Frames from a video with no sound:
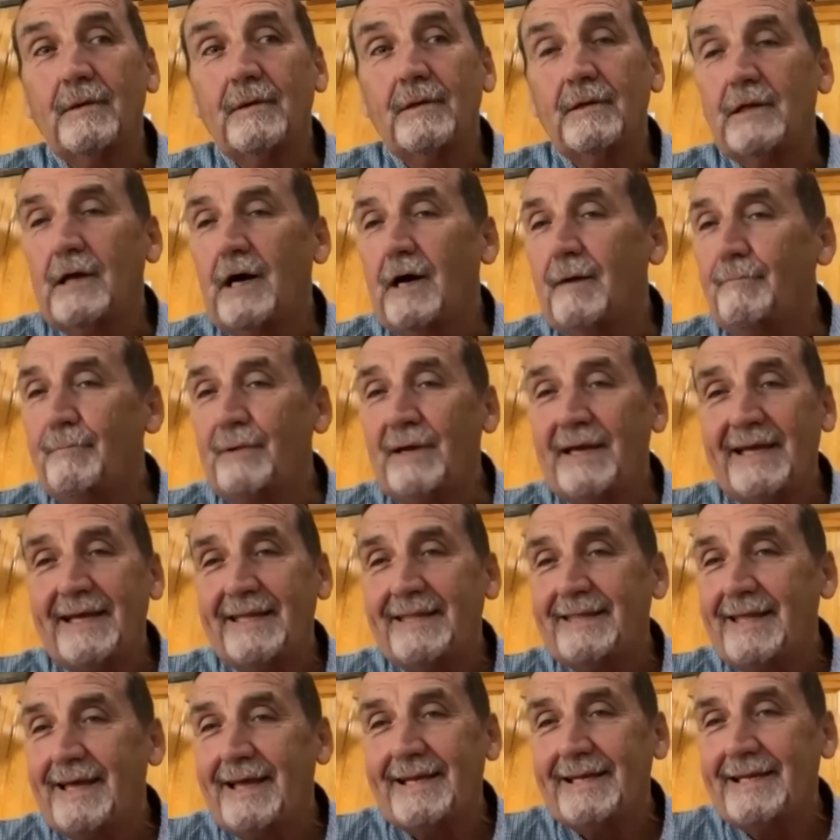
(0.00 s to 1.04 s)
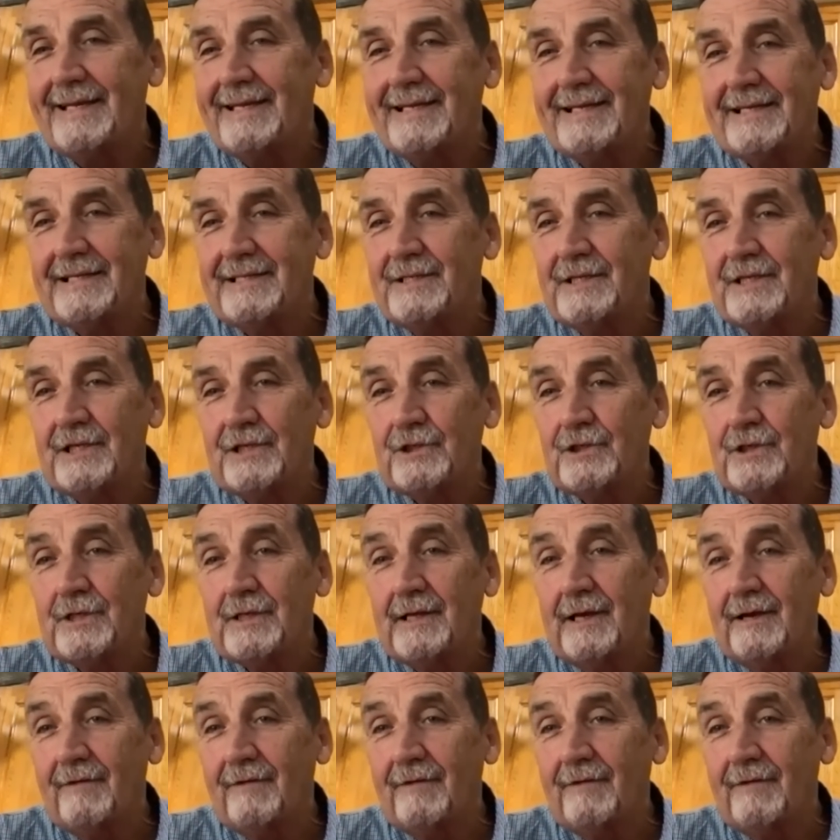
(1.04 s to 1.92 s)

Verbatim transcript: not paying that any attention.